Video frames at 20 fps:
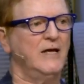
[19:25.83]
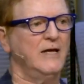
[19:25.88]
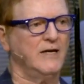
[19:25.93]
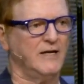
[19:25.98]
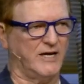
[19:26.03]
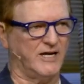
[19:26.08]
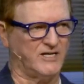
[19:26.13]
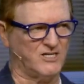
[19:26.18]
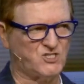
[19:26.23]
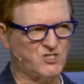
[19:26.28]

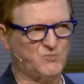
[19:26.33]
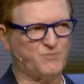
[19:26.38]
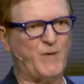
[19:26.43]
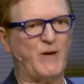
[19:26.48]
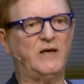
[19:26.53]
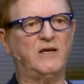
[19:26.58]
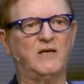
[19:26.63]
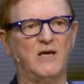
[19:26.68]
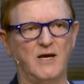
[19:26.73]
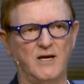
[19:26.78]
it is
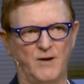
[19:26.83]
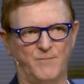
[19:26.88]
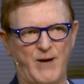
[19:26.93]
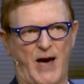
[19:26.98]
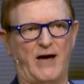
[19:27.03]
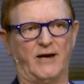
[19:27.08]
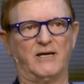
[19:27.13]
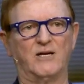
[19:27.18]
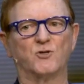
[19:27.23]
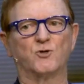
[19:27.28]
speaking
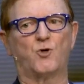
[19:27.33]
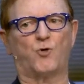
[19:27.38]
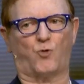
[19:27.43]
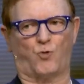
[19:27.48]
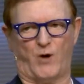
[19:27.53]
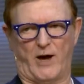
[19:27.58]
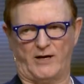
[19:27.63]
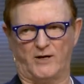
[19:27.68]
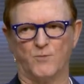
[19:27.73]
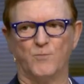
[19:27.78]
about
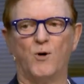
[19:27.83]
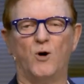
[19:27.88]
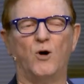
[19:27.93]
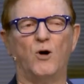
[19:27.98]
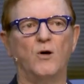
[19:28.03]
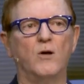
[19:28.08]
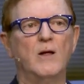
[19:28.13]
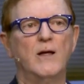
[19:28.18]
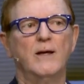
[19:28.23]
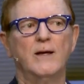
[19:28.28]

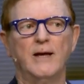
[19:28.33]
incredible,